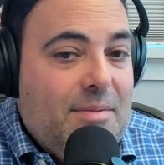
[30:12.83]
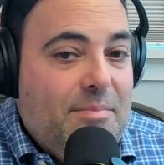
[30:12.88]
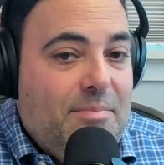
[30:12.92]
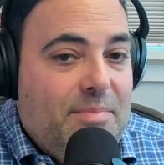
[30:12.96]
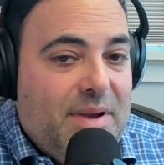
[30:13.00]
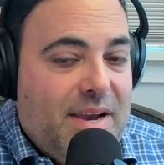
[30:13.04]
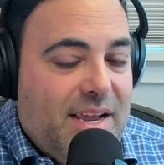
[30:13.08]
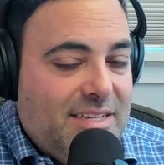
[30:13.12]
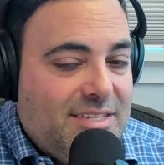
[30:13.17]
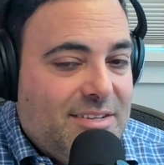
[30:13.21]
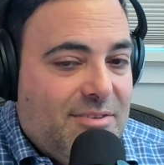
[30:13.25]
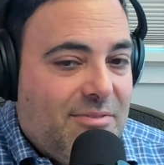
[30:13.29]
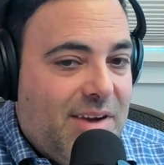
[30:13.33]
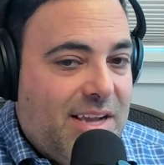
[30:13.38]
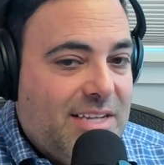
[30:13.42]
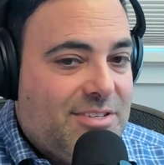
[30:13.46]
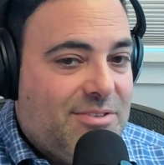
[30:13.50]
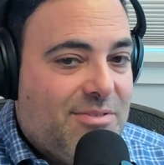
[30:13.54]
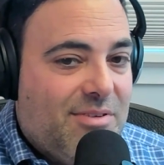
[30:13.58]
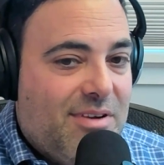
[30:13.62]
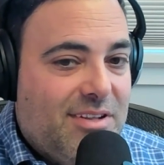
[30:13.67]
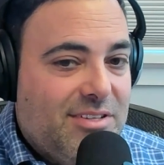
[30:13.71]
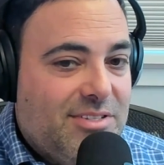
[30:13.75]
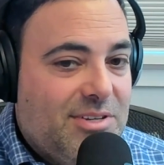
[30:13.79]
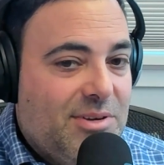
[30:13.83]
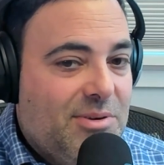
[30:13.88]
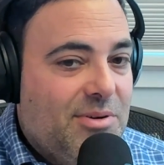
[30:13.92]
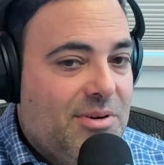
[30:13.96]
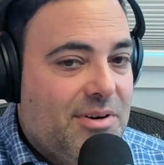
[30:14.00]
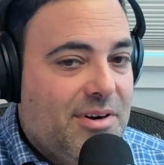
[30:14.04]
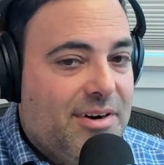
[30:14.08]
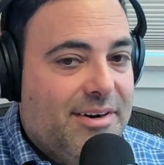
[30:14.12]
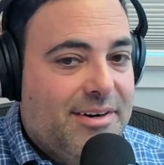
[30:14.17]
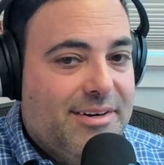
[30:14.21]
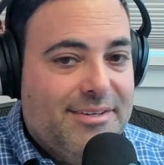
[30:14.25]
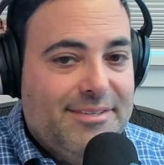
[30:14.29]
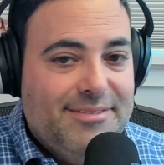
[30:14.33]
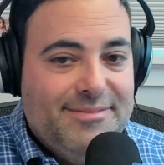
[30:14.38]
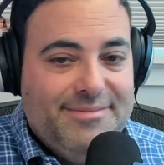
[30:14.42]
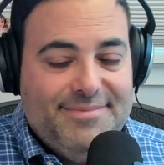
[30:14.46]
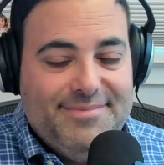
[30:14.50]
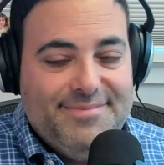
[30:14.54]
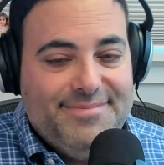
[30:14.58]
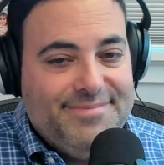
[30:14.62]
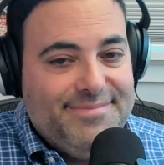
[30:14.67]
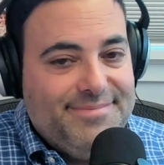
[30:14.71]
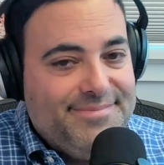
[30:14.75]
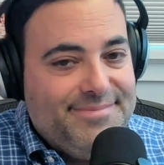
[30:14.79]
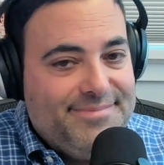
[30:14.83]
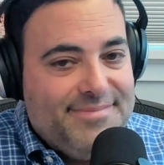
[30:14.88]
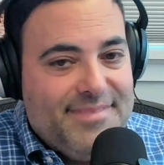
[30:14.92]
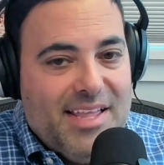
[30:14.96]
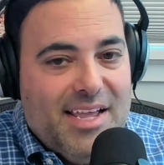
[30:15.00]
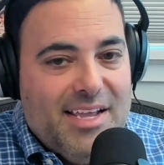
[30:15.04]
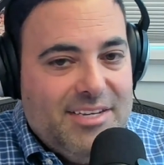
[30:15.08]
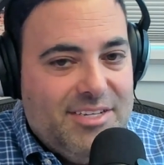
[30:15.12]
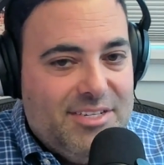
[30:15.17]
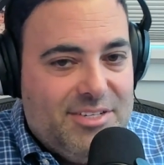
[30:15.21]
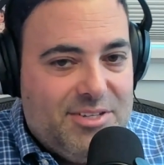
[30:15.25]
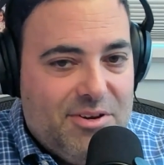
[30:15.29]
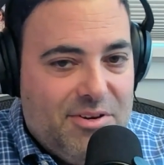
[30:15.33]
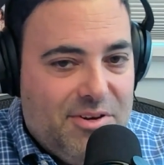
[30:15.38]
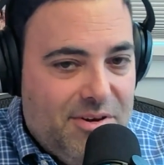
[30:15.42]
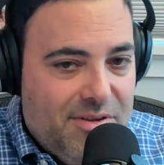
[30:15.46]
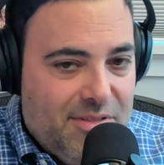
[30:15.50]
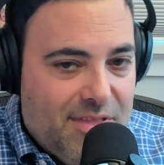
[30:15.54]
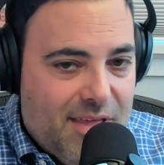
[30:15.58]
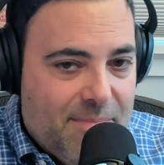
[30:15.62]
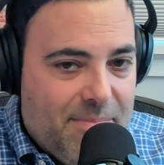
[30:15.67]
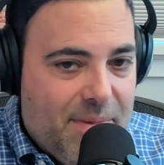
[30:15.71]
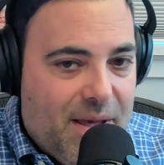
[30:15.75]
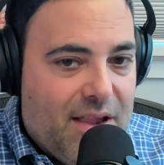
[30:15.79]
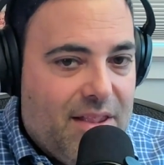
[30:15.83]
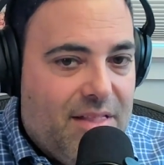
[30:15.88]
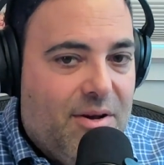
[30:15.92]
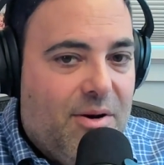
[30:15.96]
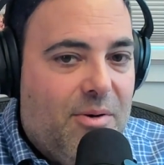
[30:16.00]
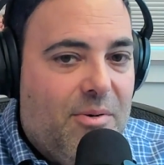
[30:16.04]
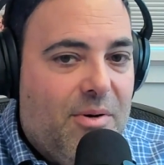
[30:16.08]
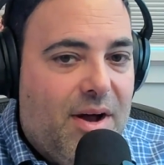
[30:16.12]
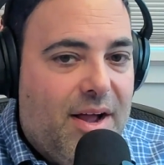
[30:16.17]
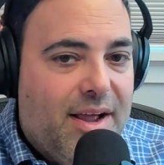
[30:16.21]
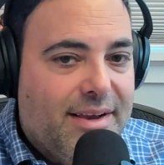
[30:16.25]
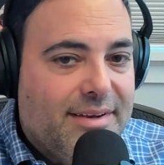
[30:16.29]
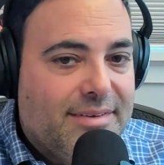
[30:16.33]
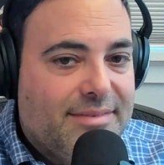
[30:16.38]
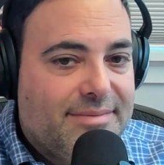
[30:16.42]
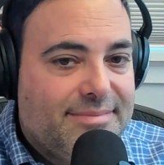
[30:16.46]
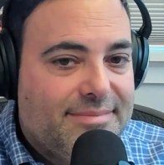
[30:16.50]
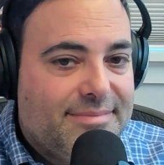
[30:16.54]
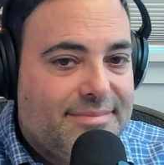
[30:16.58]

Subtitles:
But as a restaurateur, I just sold you that bottle of wine.